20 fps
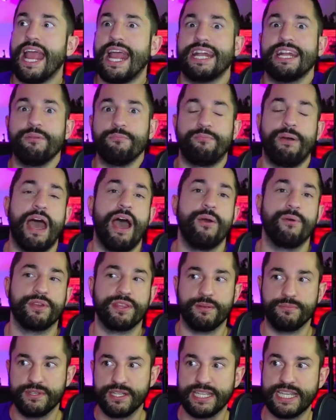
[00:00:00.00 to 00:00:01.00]
and
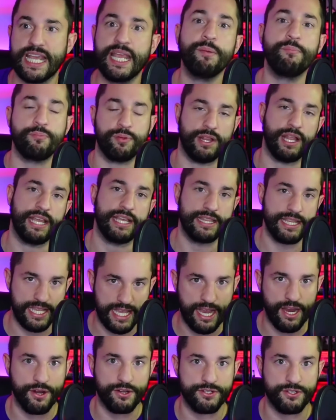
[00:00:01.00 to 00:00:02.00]
empower them to keep playing the
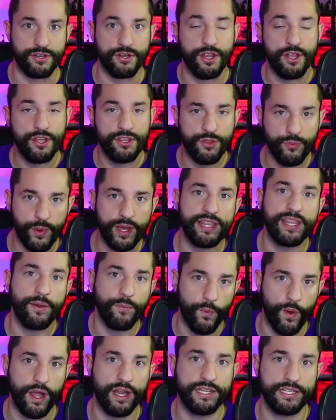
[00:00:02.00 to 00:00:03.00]
character the way
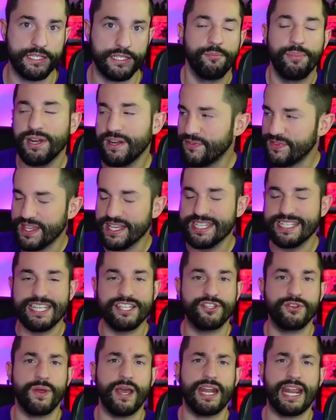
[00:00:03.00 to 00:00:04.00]
they want. But if things
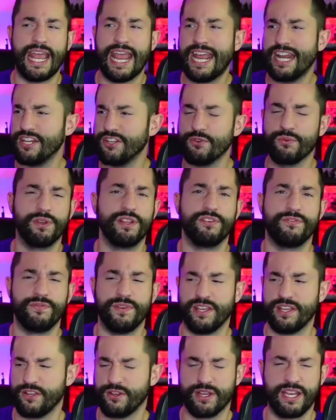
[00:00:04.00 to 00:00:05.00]
get too out of hand and you really
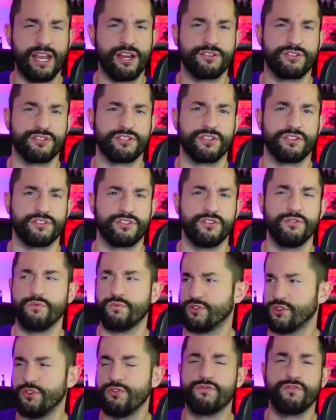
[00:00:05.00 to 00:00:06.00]
feel like your characters are too,
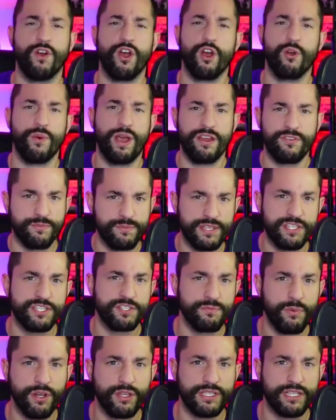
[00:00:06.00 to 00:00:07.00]
too far away from these
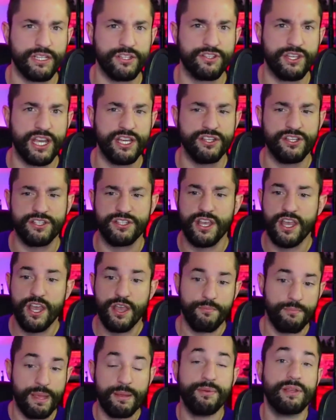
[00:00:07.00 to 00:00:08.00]
small little changes,
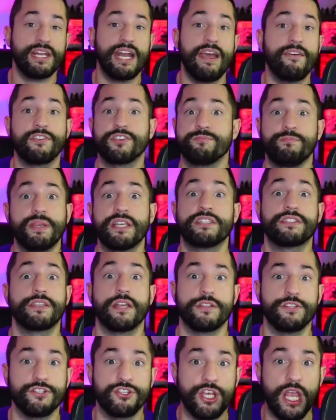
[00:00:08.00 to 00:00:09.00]
maybe you can have this big
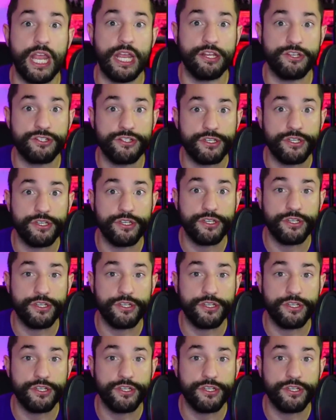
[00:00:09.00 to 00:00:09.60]
sudden change.